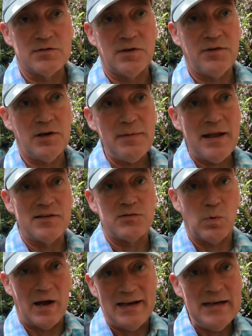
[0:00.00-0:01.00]
So if you come down
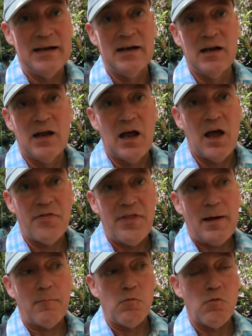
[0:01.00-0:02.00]
this way,
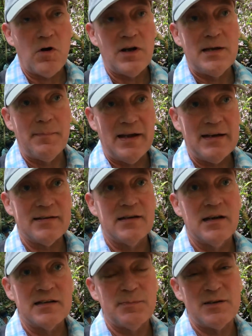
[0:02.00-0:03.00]
that rocky bit,
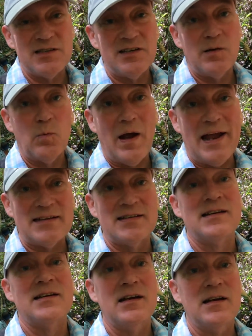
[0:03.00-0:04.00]
especially in the wet,
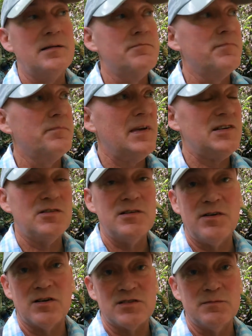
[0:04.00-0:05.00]
make sure
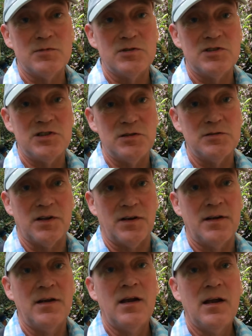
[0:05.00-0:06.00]
you've got some good shoes
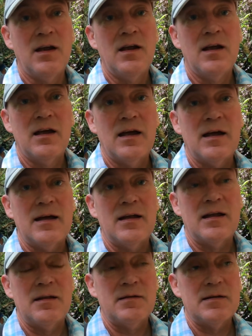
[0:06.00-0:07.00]
on,
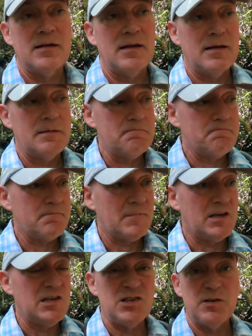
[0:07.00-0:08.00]
and
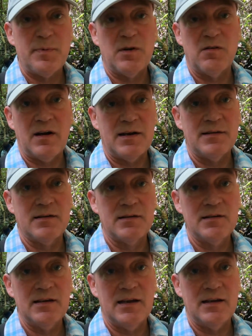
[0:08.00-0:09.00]
you should be all right.
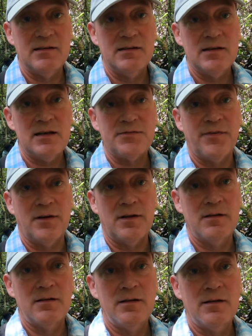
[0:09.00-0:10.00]
Yeah, that's fun.
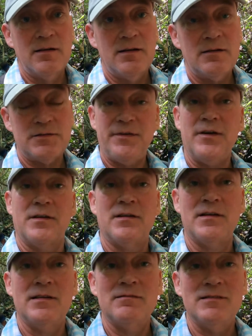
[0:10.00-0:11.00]
That's fun.
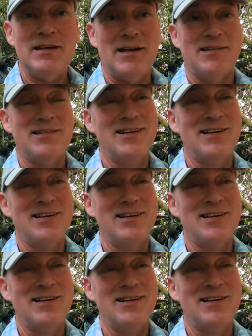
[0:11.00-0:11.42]
Yeah.